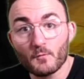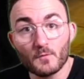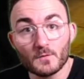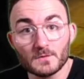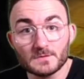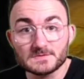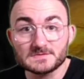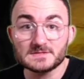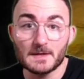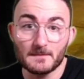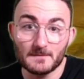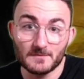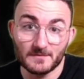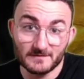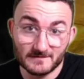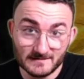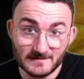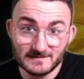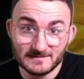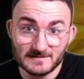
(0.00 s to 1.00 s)
was
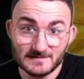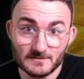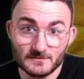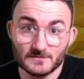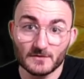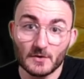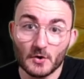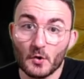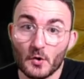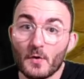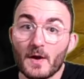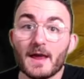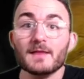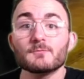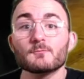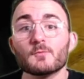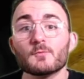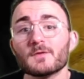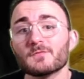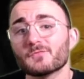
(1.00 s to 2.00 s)
6 years ago
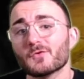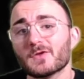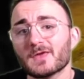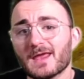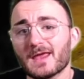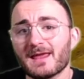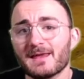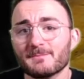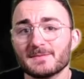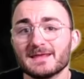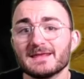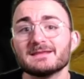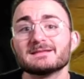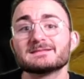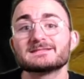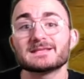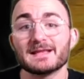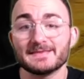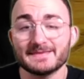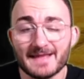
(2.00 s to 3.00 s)
and what the game
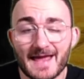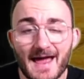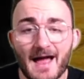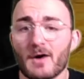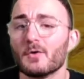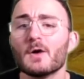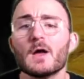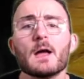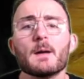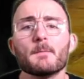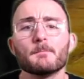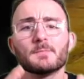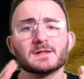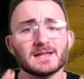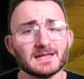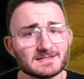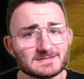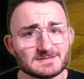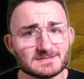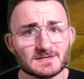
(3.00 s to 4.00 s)
is now. But
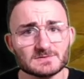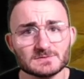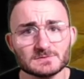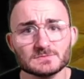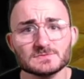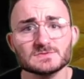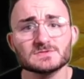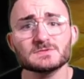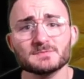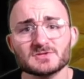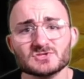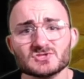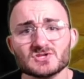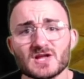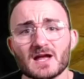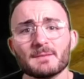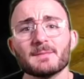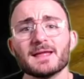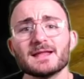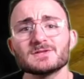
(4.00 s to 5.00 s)
let's not lose too much
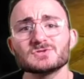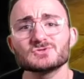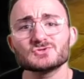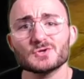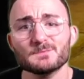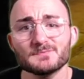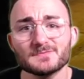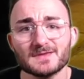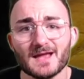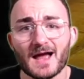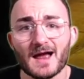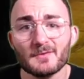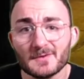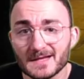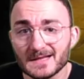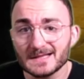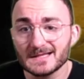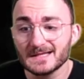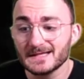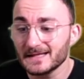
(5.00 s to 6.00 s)
time and jump
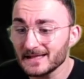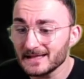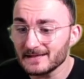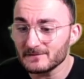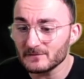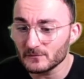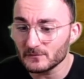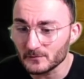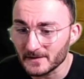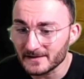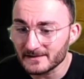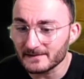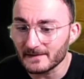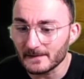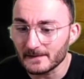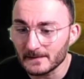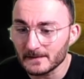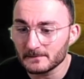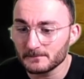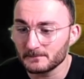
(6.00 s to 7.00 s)
directly into it.
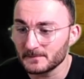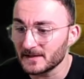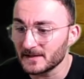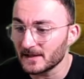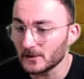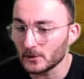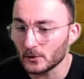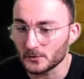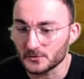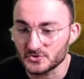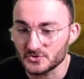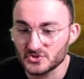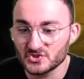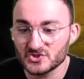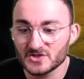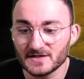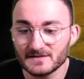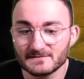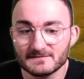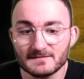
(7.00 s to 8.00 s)
Let me
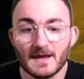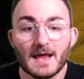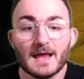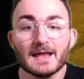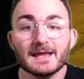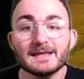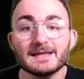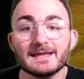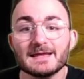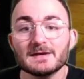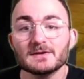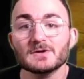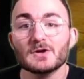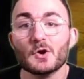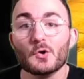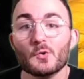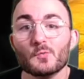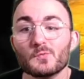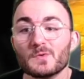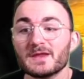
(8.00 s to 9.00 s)
launch it. Here
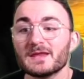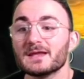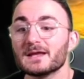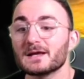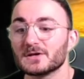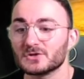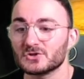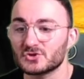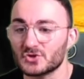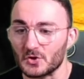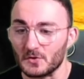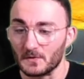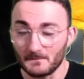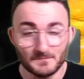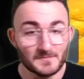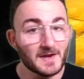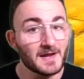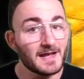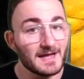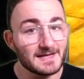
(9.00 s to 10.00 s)
we go.
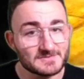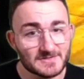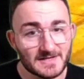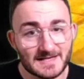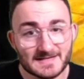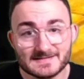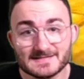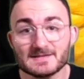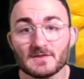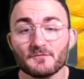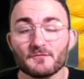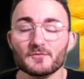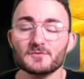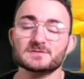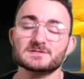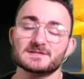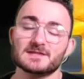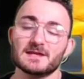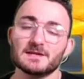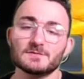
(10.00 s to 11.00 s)
As you can see, the
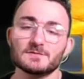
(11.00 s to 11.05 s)
first thing